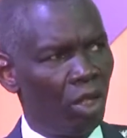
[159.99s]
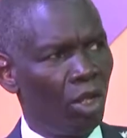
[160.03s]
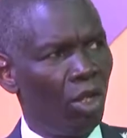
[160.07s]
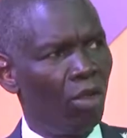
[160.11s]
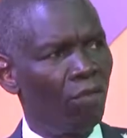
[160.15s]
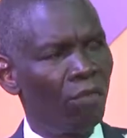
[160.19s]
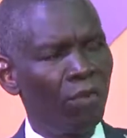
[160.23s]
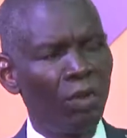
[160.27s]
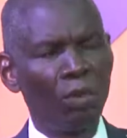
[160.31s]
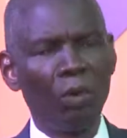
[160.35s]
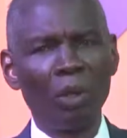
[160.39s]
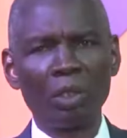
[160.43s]

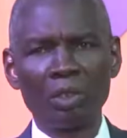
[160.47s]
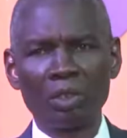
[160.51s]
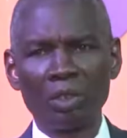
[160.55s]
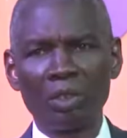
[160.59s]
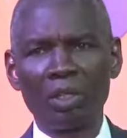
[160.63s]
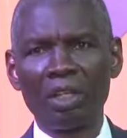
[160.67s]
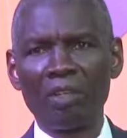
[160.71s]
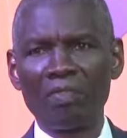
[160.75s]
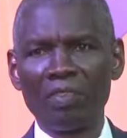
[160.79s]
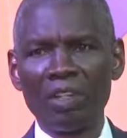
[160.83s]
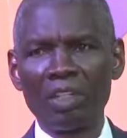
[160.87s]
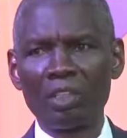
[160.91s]
if you want
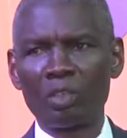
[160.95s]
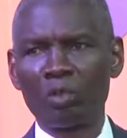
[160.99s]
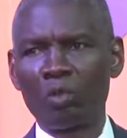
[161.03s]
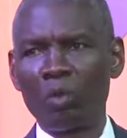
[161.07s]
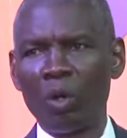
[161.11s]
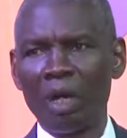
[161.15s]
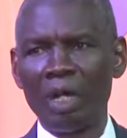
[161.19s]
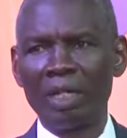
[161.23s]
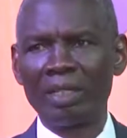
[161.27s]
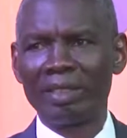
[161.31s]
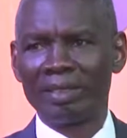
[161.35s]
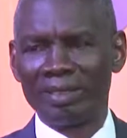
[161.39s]
to give
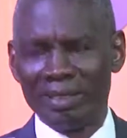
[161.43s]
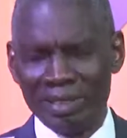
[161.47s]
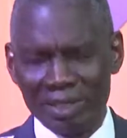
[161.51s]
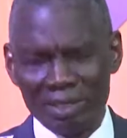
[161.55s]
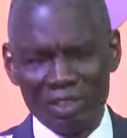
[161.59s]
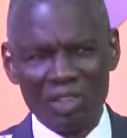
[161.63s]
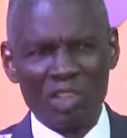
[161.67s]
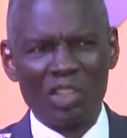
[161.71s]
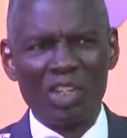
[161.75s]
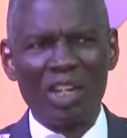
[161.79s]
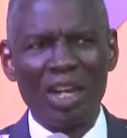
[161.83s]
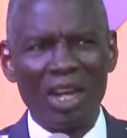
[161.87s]

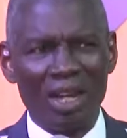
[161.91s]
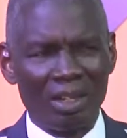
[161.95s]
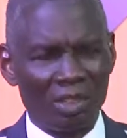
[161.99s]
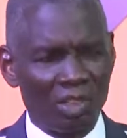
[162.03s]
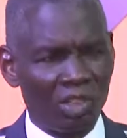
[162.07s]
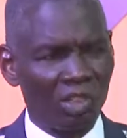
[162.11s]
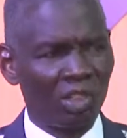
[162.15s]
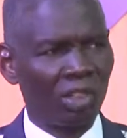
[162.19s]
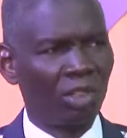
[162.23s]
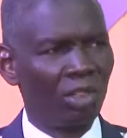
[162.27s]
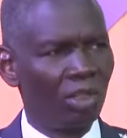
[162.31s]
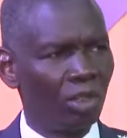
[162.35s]
this
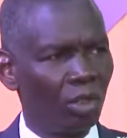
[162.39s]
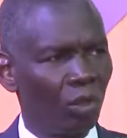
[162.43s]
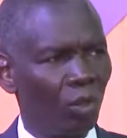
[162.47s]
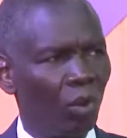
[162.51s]
charge,